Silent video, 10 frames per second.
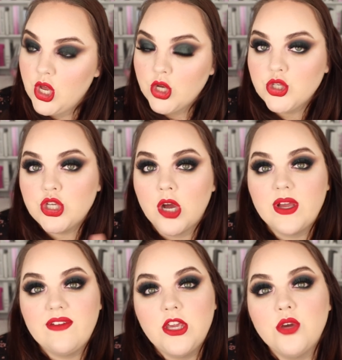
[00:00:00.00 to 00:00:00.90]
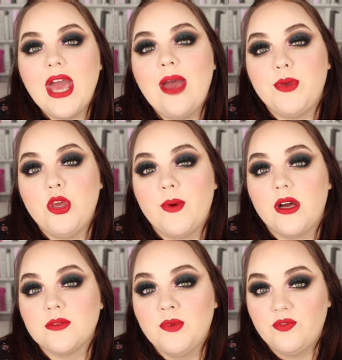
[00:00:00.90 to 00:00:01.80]
So if you get a beauty
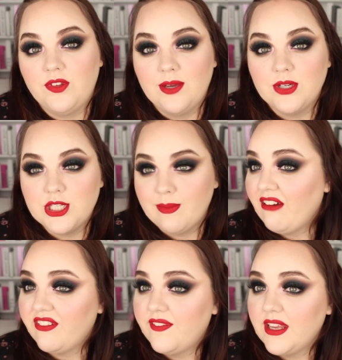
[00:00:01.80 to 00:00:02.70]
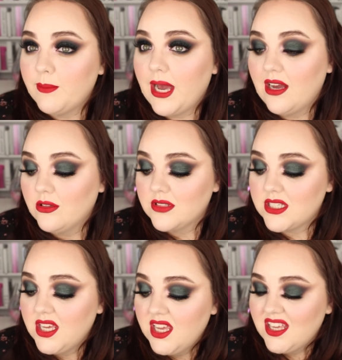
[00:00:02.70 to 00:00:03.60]
box monthly, which is about
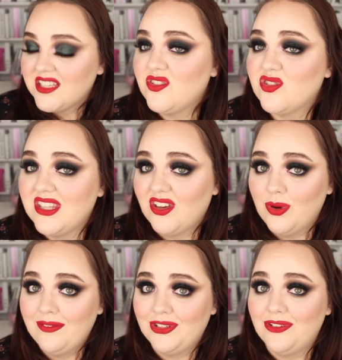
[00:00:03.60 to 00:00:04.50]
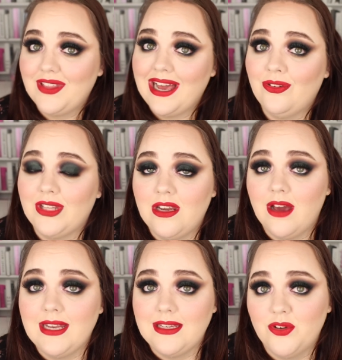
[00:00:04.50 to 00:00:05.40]
£15, it's just the equivalent of that, only you're
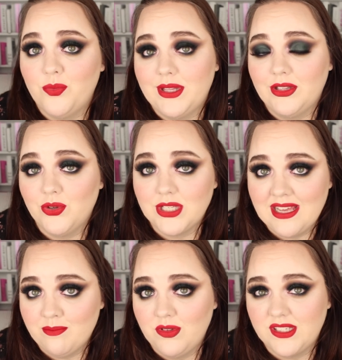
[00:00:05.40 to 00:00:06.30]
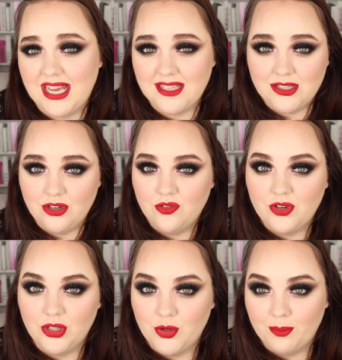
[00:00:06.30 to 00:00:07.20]
not ending up with a load of sample size stuff
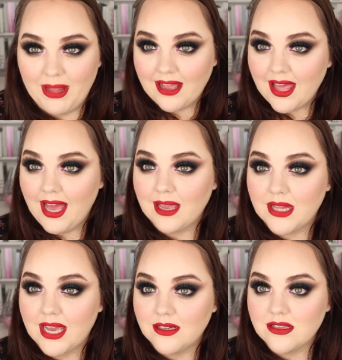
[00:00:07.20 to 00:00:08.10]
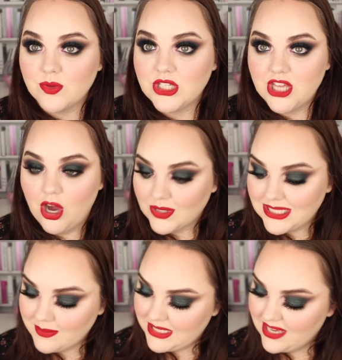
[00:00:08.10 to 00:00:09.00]
and a load of black eyeliners, which they always
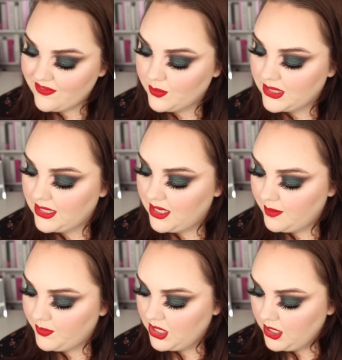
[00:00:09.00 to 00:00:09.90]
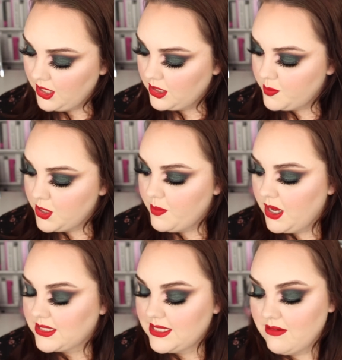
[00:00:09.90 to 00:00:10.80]
seem to give you in the beauty
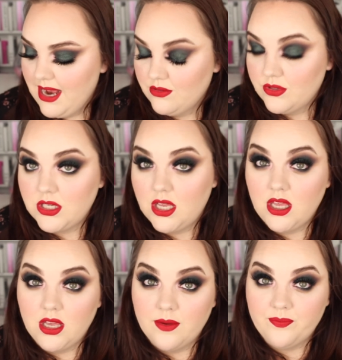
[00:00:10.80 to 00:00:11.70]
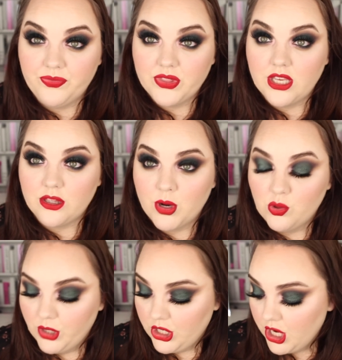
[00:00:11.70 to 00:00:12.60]
boxes around at the
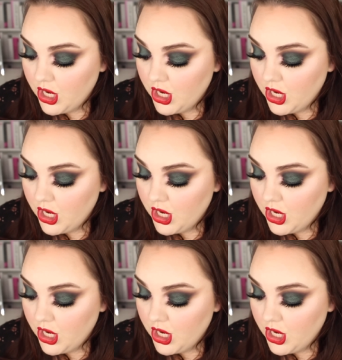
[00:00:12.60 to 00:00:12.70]
moment.